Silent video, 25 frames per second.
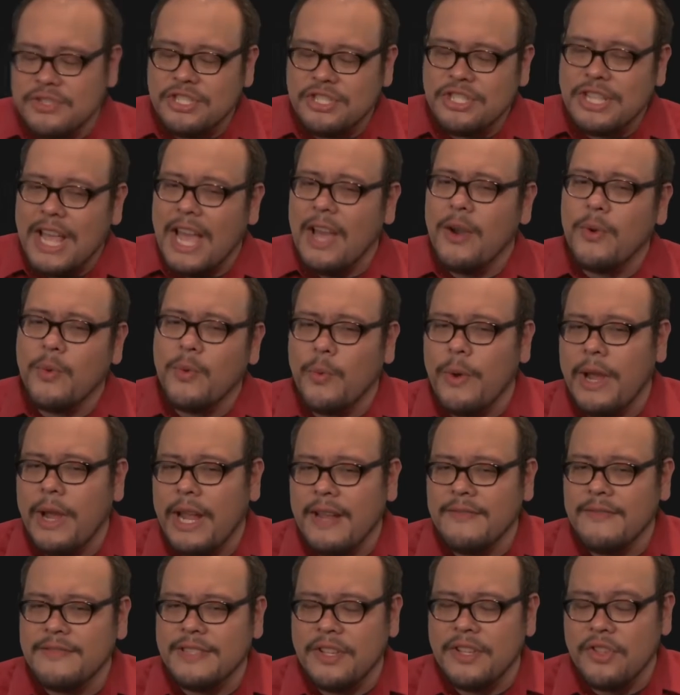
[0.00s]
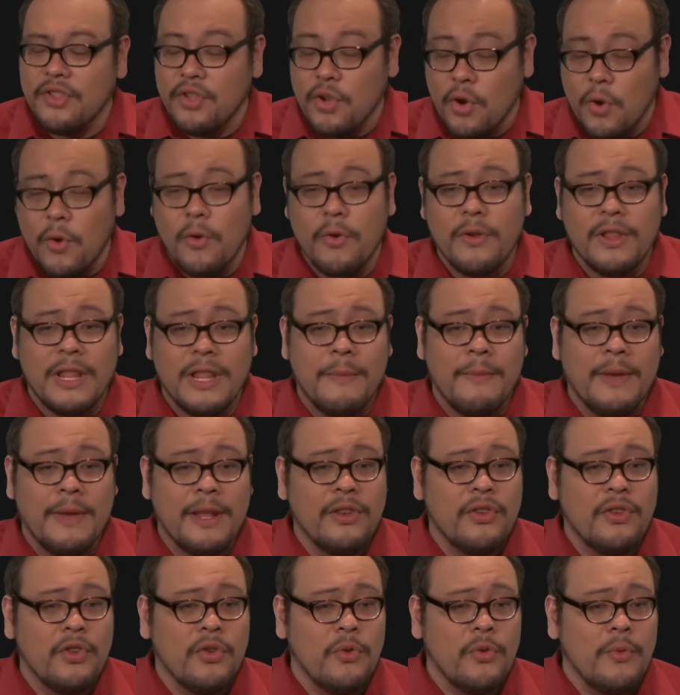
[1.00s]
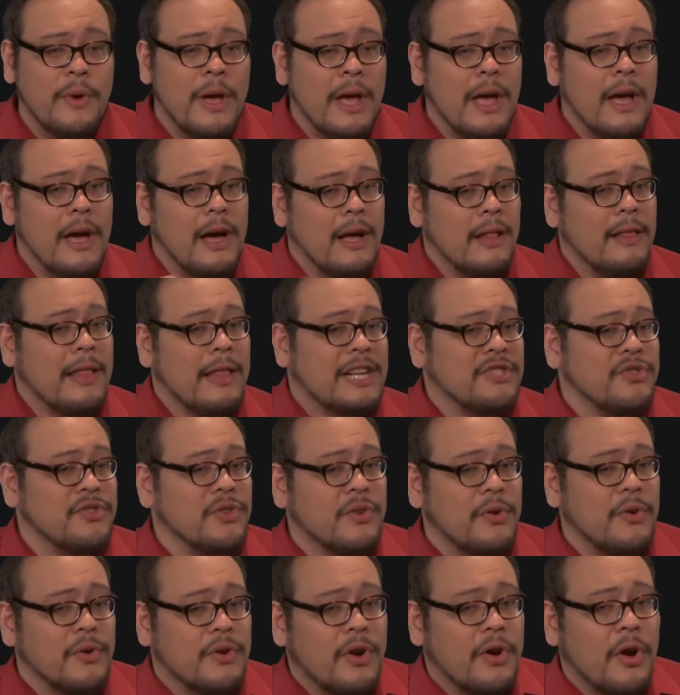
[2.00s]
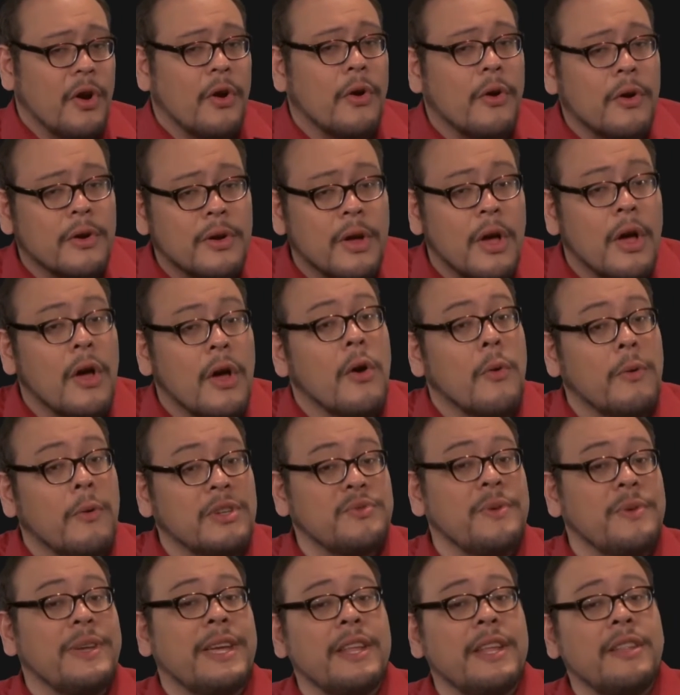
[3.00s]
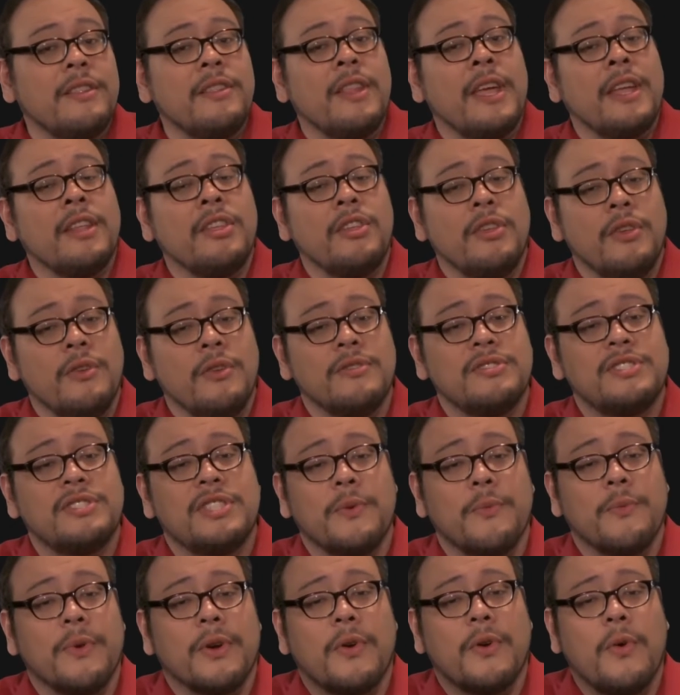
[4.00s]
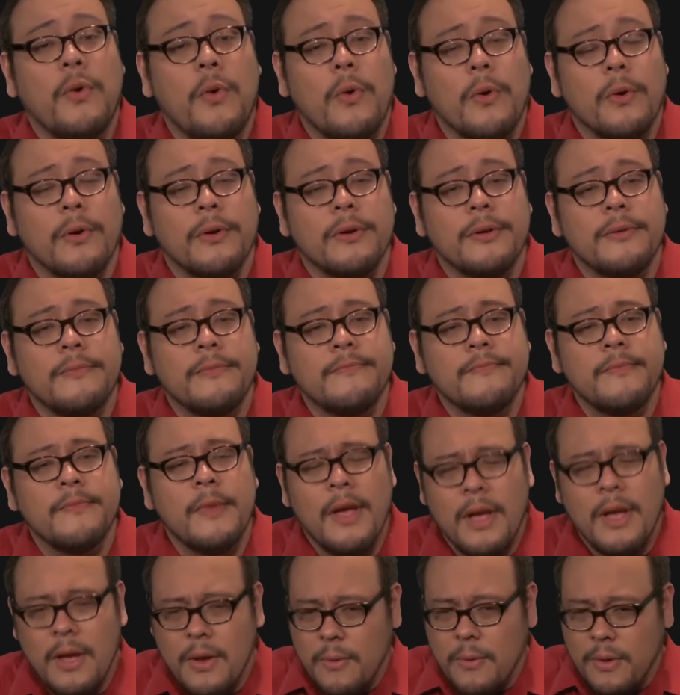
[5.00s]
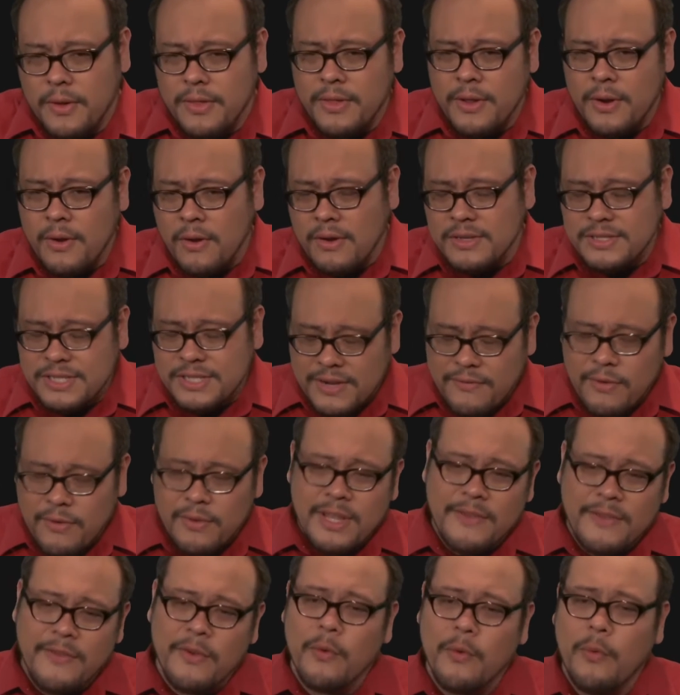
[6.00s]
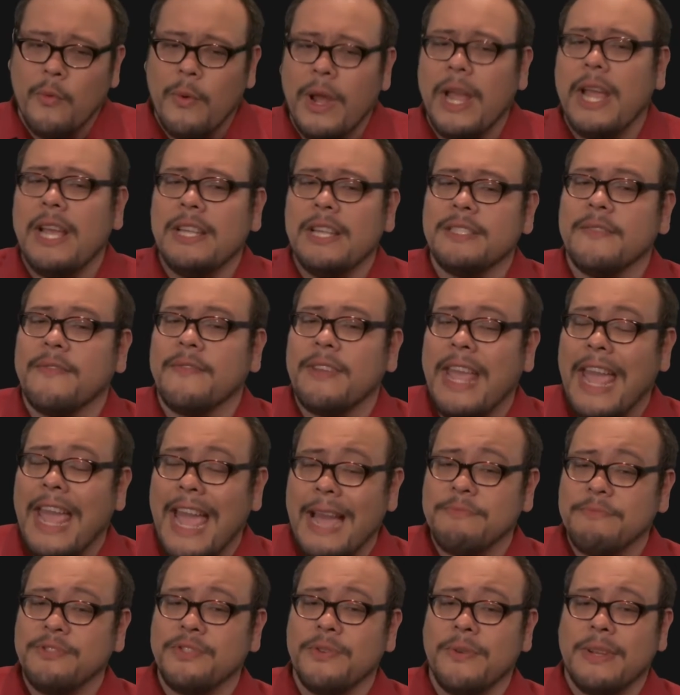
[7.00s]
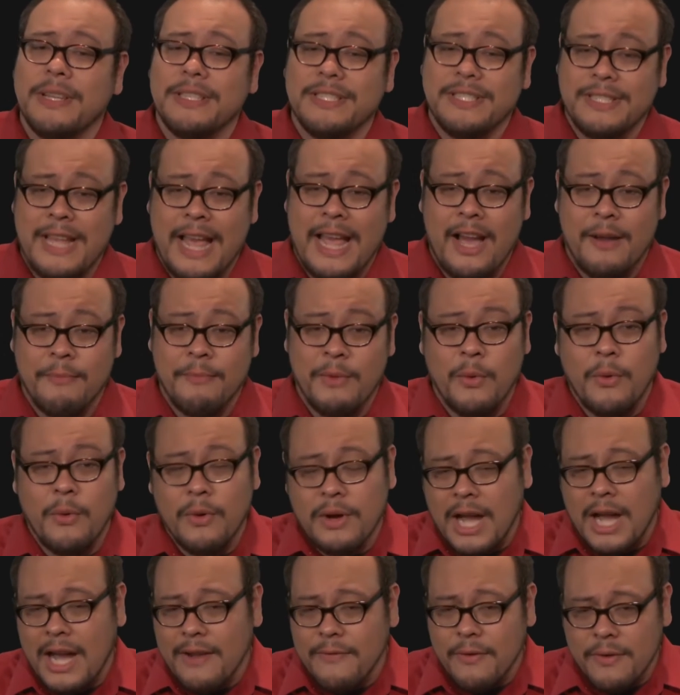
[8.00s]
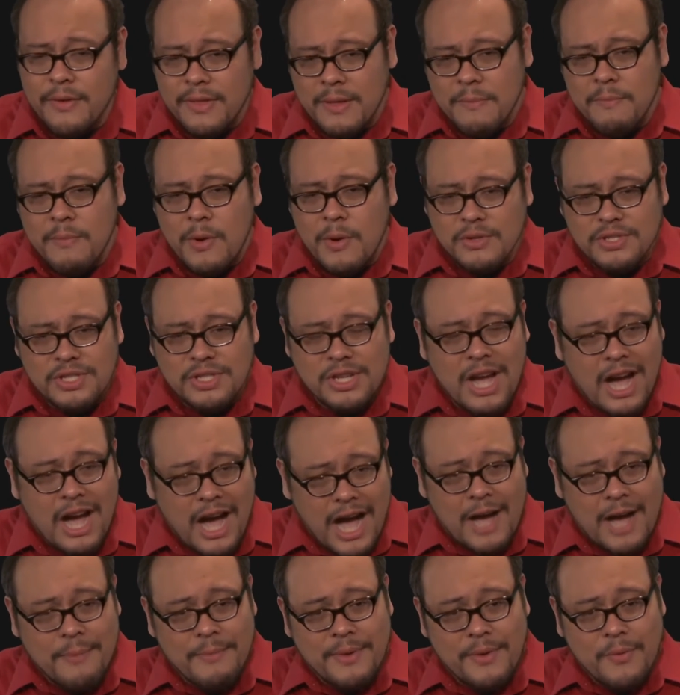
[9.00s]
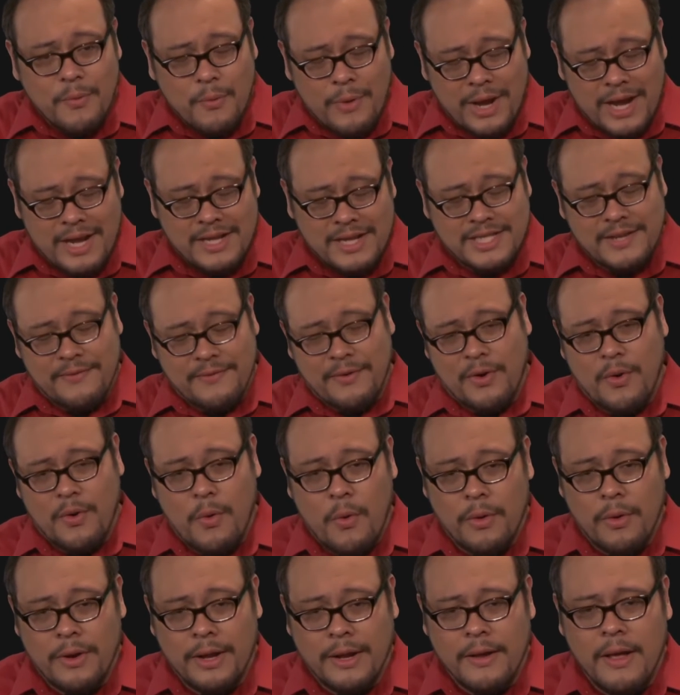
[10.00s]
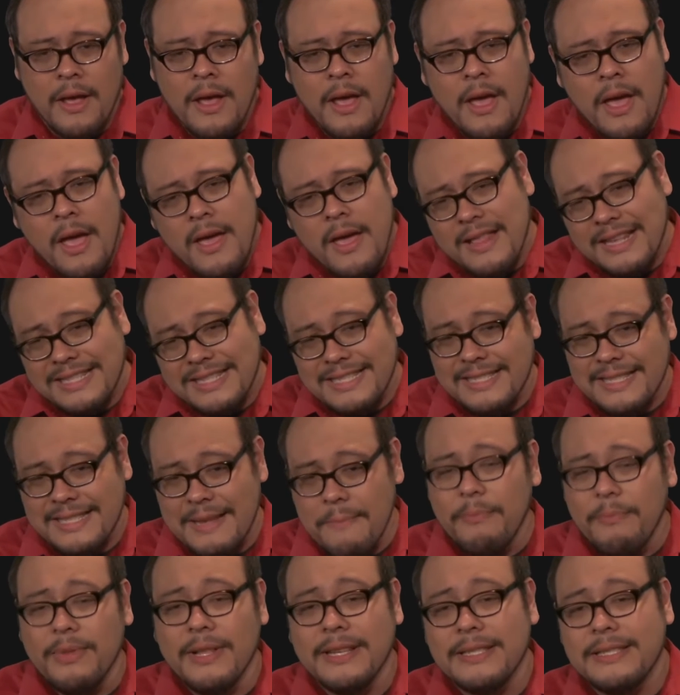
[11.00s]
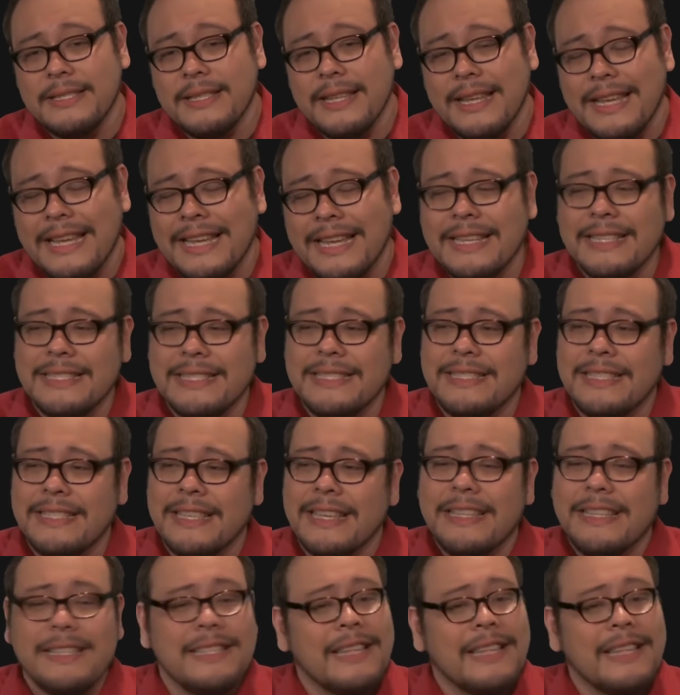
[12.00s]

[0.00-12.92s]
sound waves and turn them into electrical current, which we can then use to record? Well, there are several different ways of capturing sound, but we'll cover the most common ways of recording. The simplest is the